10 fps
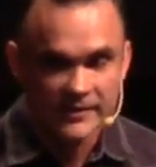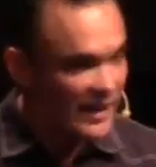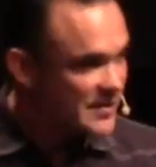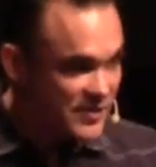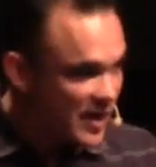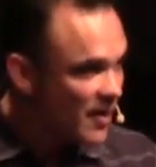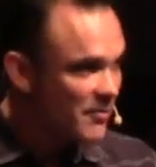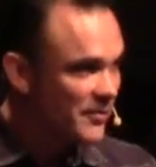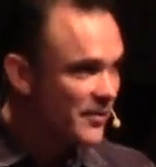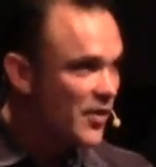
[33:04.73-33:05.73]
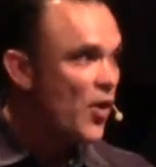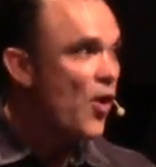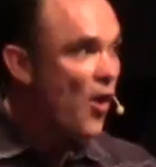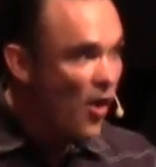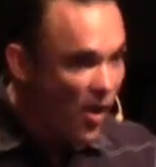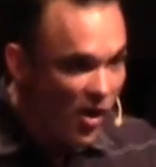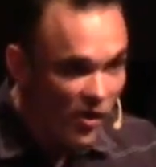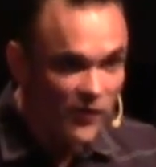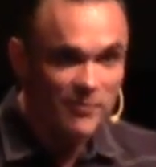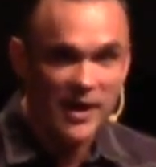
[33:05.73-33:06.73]
Not some,
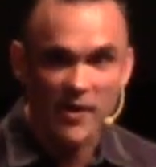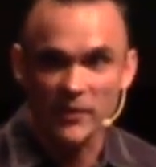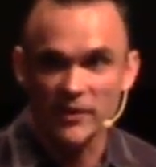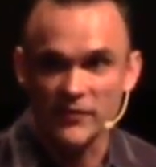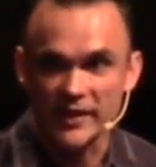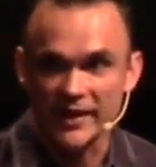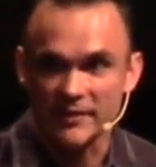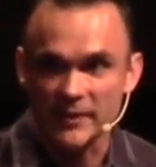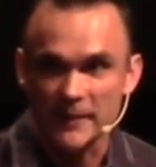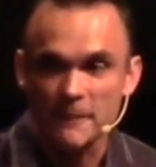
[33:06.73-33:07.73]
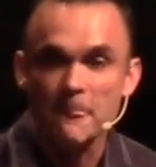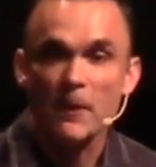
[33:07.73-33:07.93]
all the power of the enemy.